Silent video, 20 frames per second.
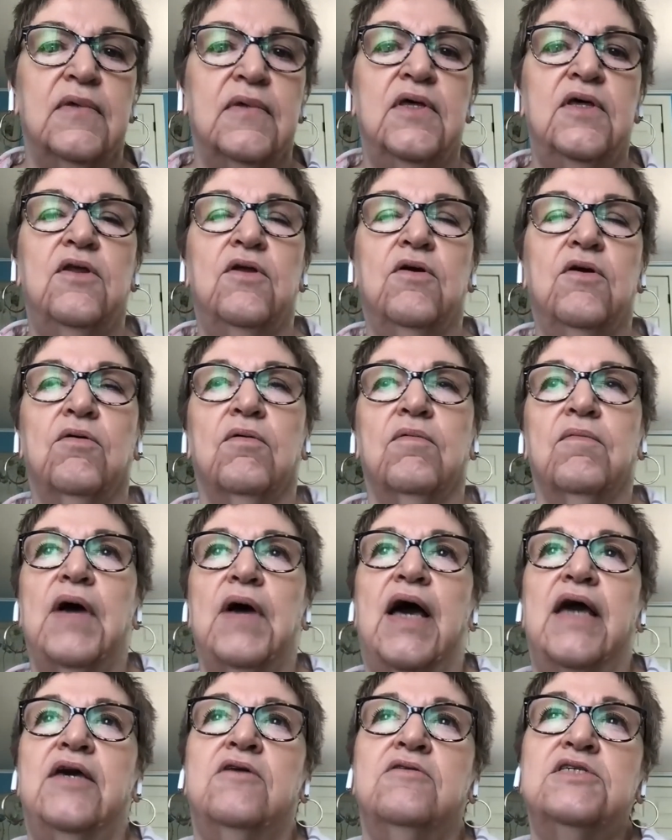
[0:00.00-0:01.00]
You know,
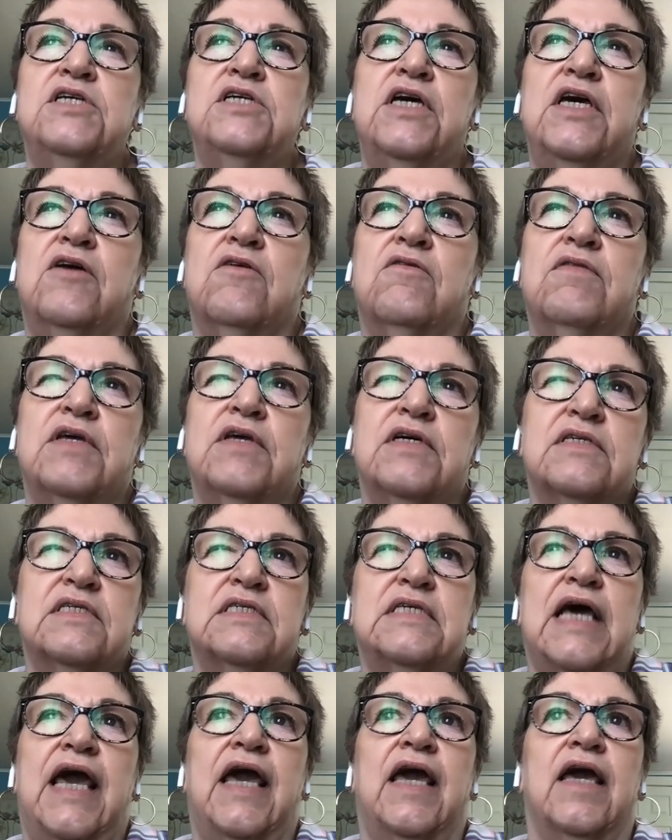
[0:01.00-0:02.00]
I used to hear this
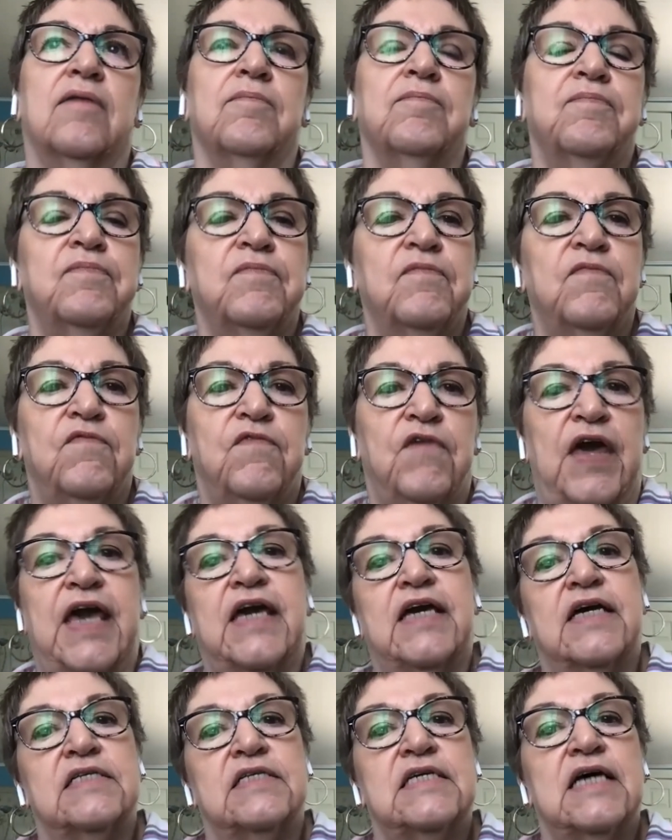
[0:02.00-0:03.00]
saying, fake
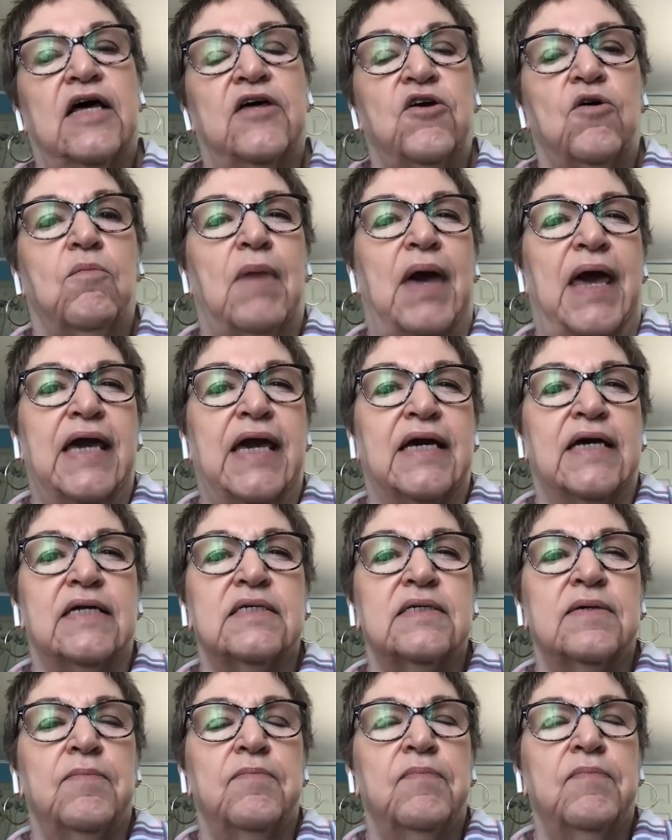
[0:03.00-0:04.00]
it till you make
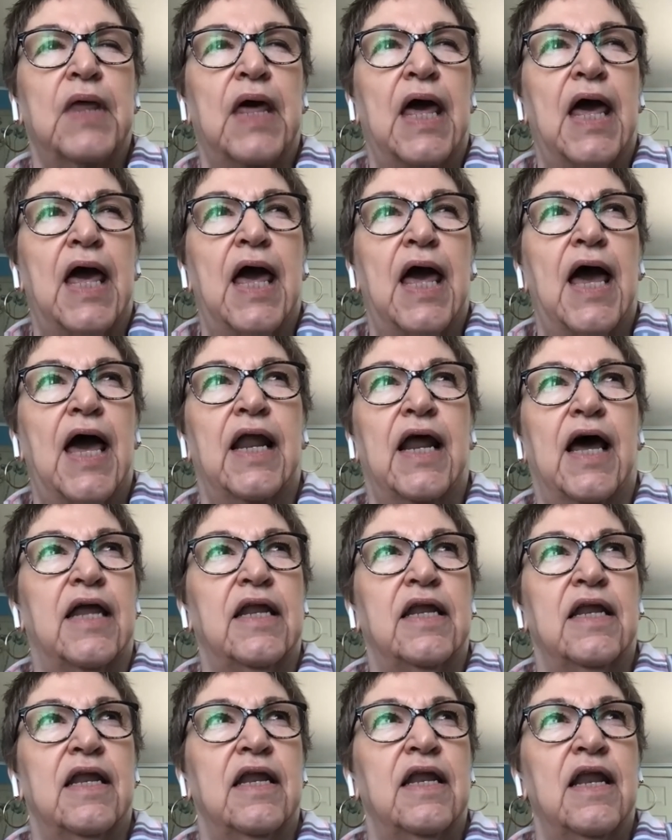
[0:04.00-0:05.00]
it. And
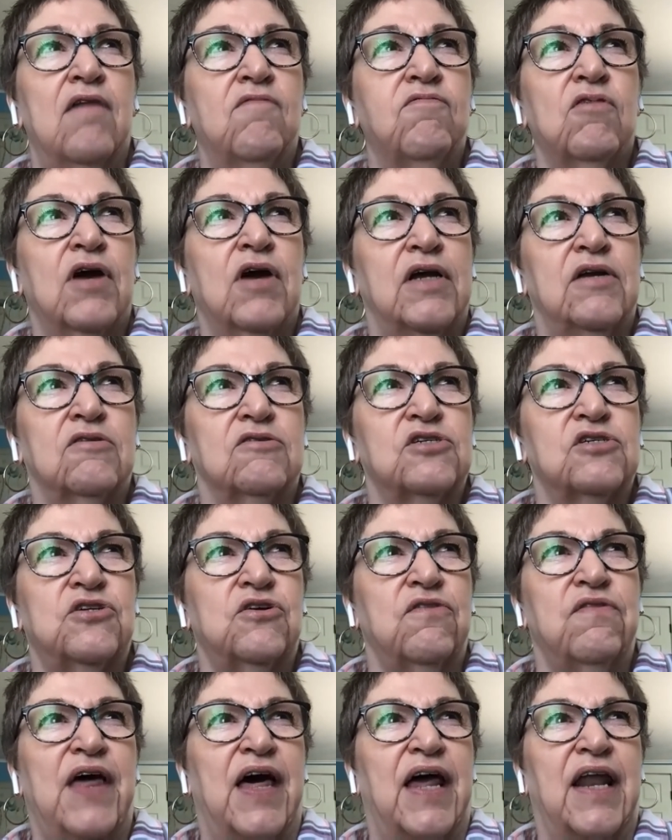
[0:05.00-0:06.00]
I never
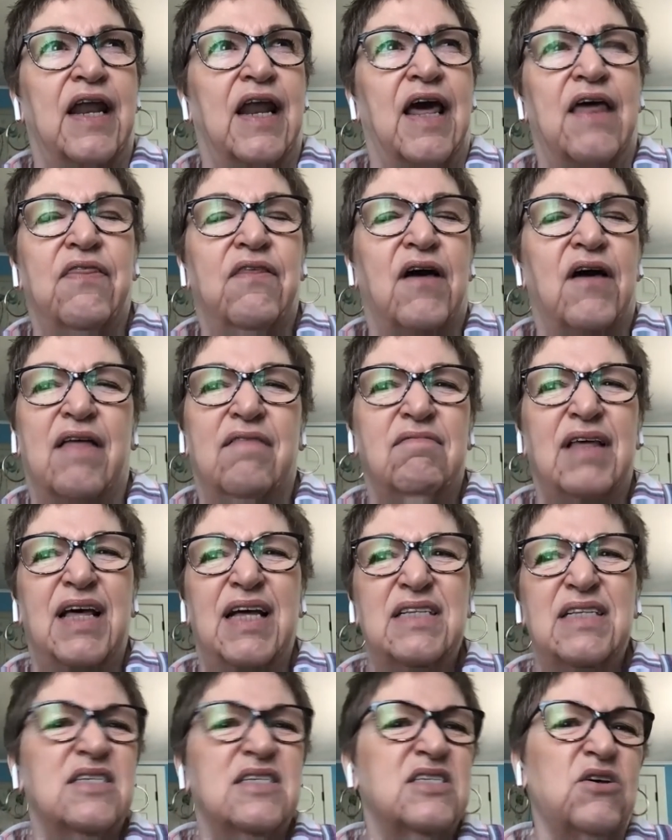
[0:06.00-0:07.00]
understood that. And I thought,
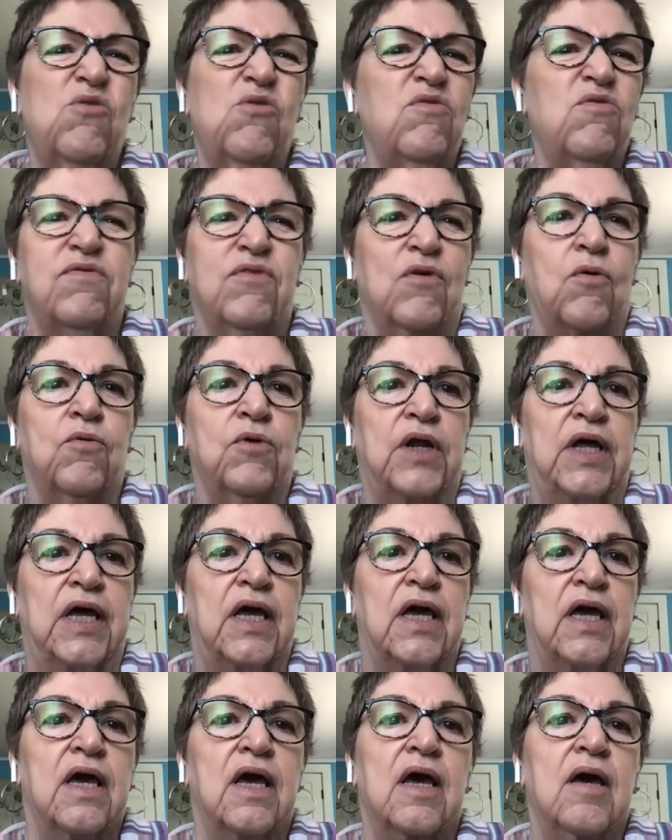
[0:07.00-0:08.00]
that's so
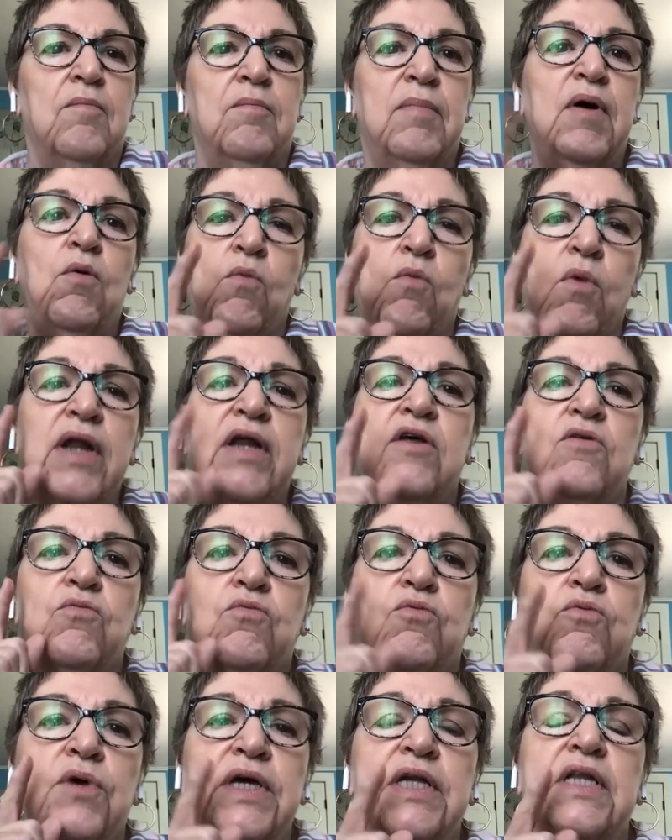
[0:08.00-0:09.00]
phony. But what it
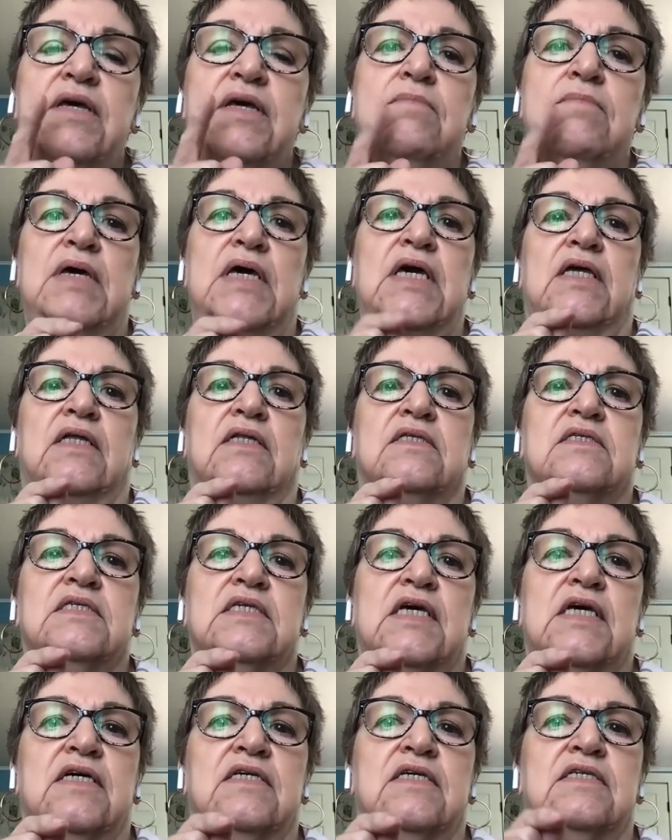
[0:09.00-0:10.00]
really means
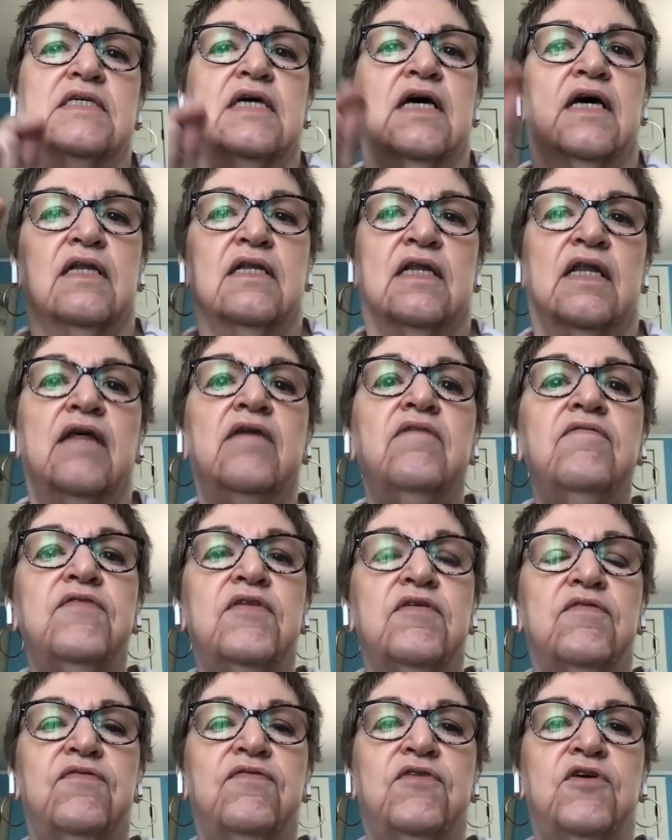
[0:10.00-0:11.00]
is live
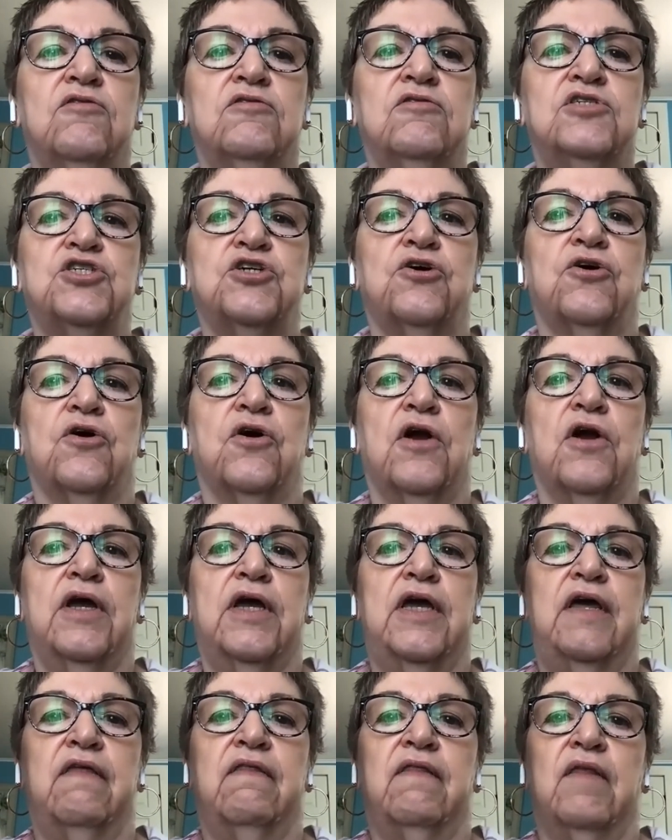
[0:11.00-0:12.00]
the future
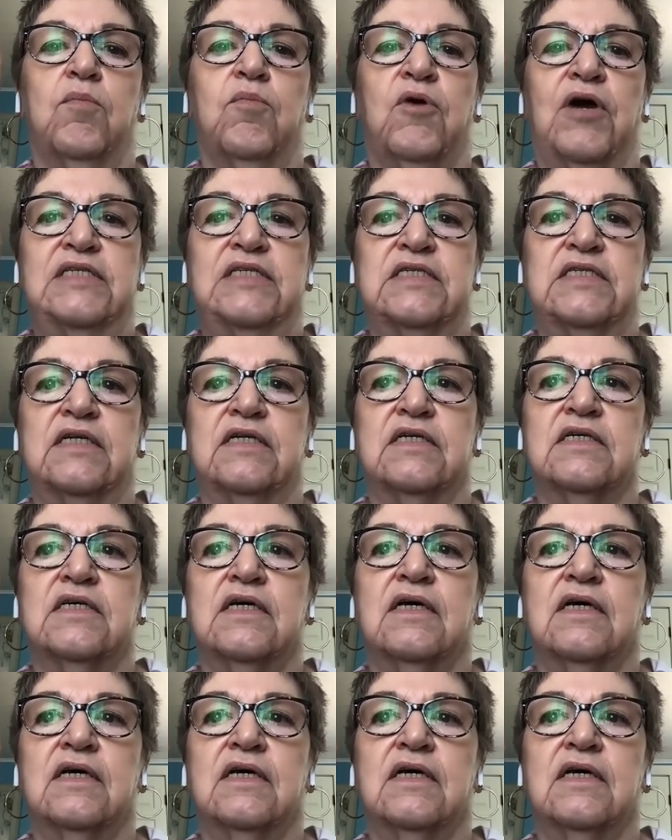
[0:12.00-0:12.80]
in the present.